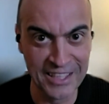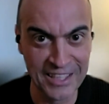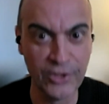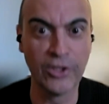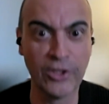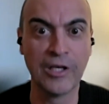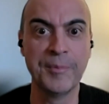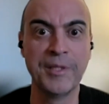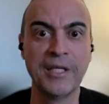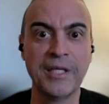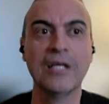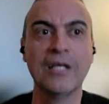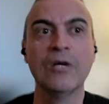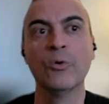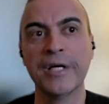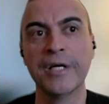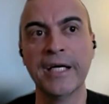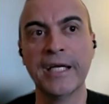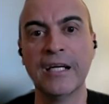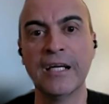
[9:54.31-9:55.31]
You know what I
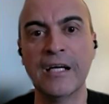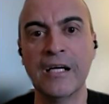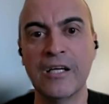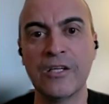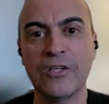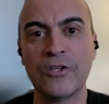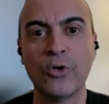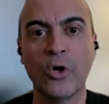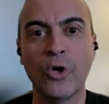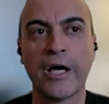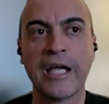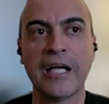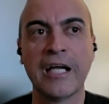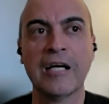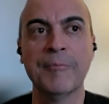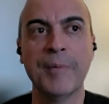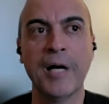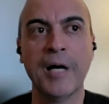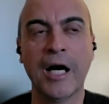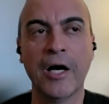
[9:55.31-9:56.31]
mean? With
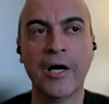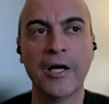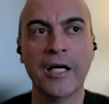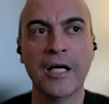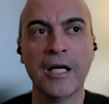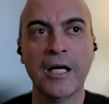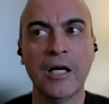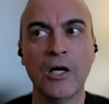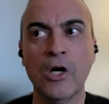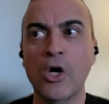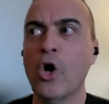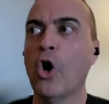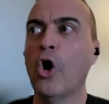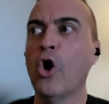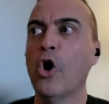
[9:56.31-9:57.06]
talking about,